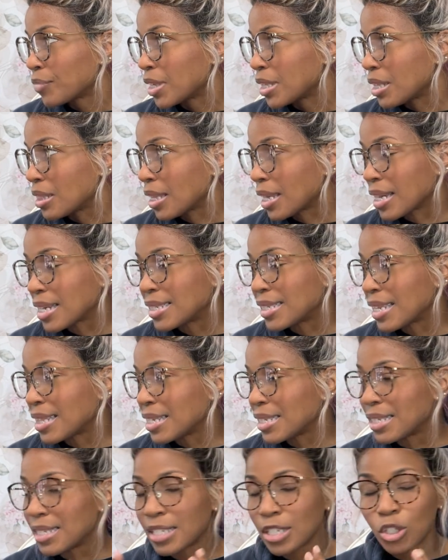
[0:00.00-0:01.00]
Like I said,
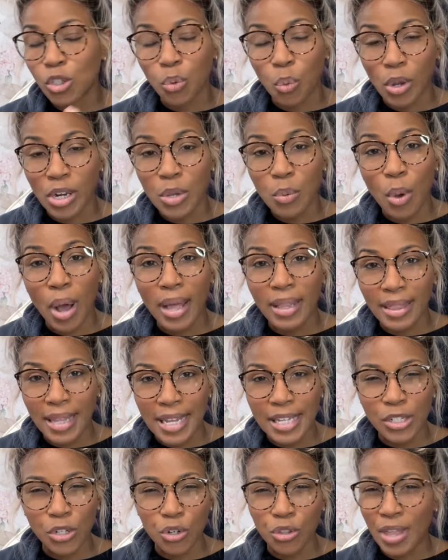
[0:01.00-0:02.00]
this is a 20 watt
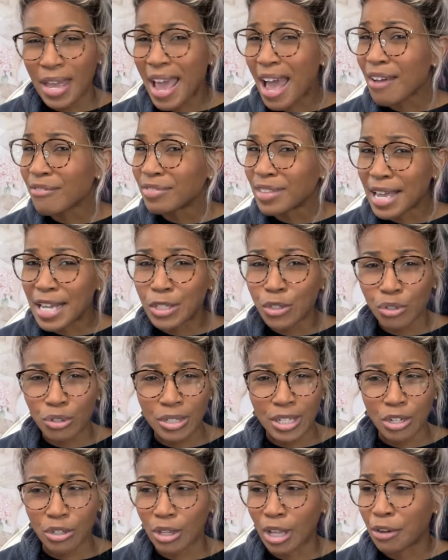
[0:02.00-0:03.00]
laser. They have lasers
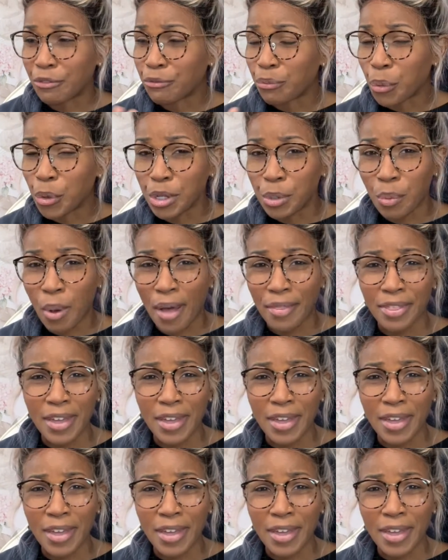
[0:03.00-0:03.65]
that are like 40 watt.